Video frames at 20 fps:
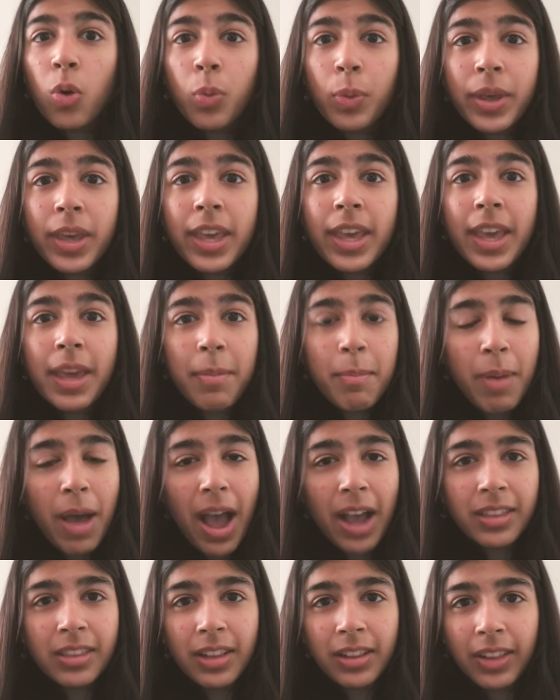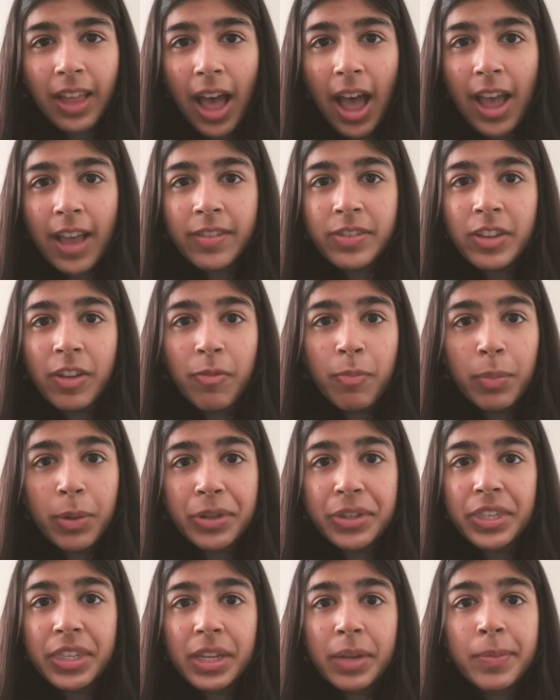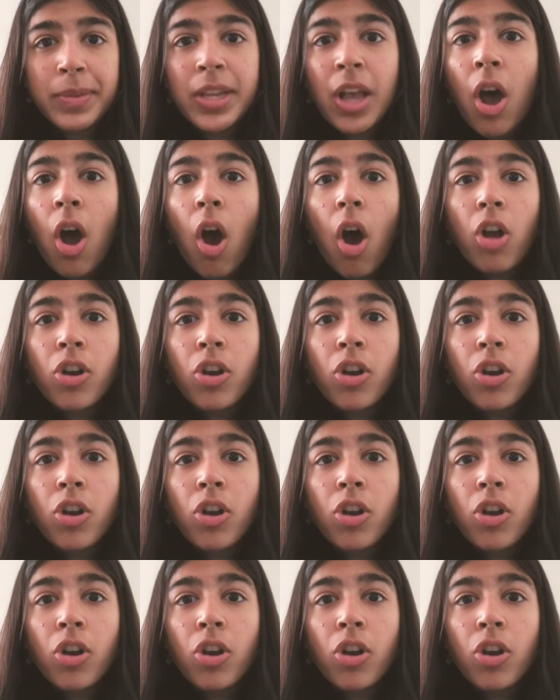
We impact the lives of Muslims,